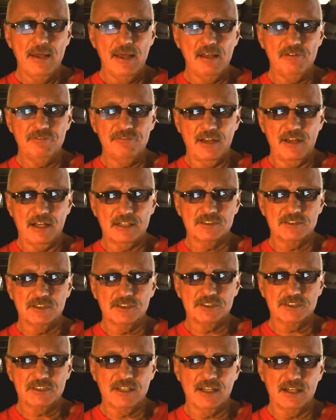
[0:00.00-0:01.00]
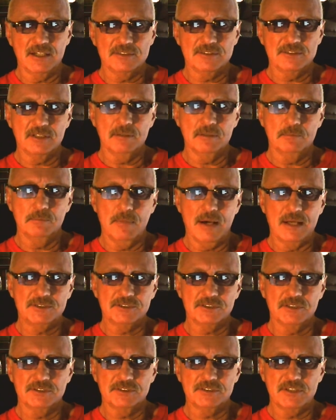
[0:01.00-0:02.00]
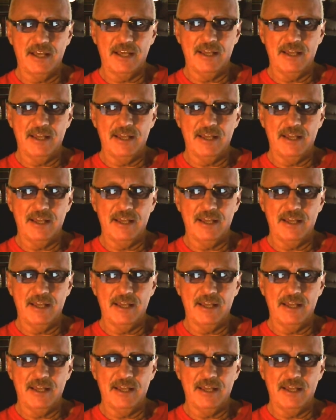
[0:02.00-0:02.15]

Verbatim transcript: affects the skeletal muscles